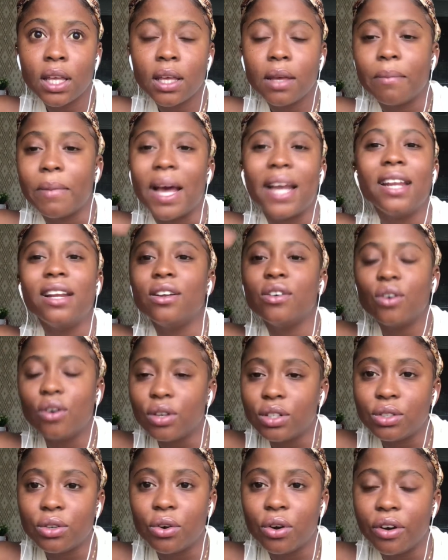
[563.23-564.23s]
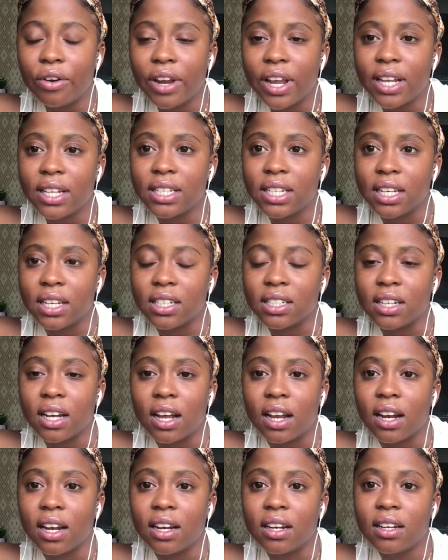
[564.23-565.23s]
I didn't go to
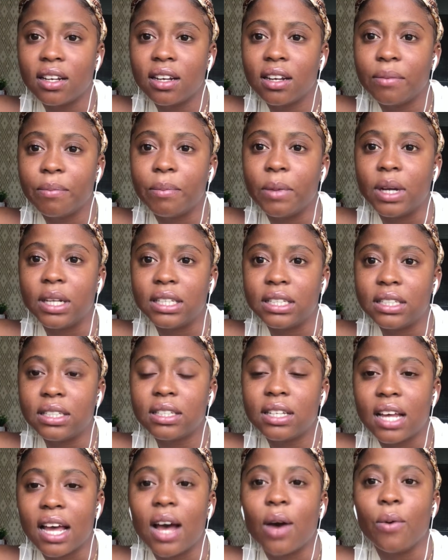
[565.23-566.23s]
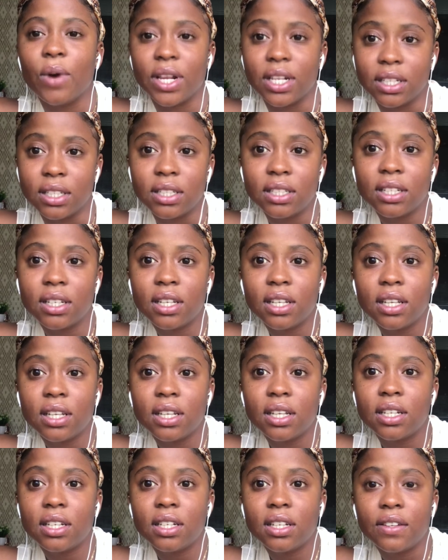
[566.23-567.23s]
orientation, but I went.
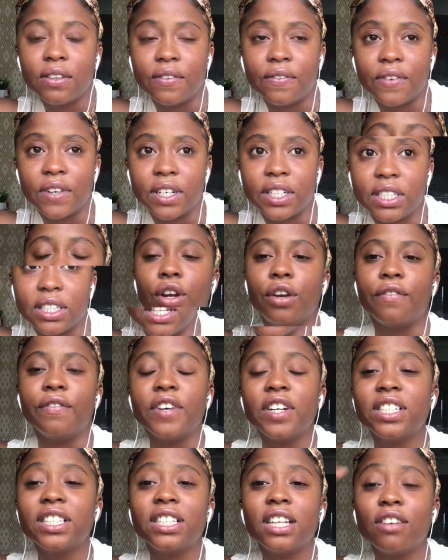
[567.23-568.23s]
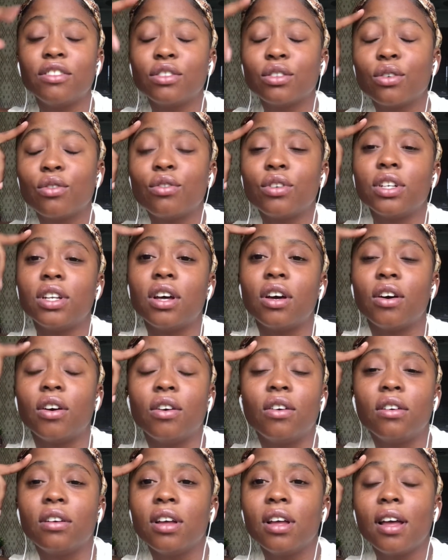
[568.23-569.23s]
So first day of school
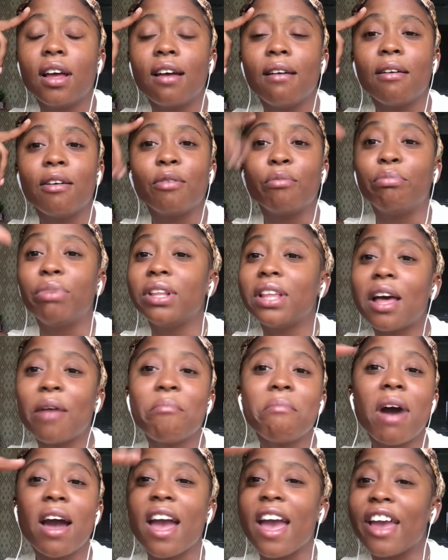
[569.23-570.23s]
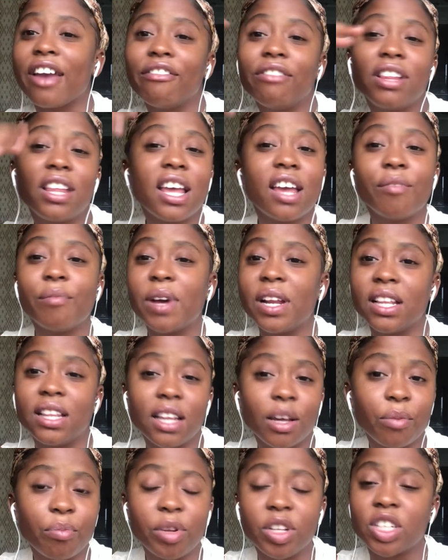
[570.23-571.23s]
now, put on bag and everything, everybody take
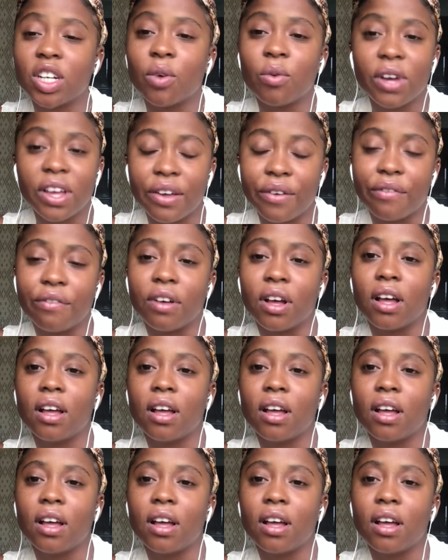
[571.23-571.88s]
picture, whatever.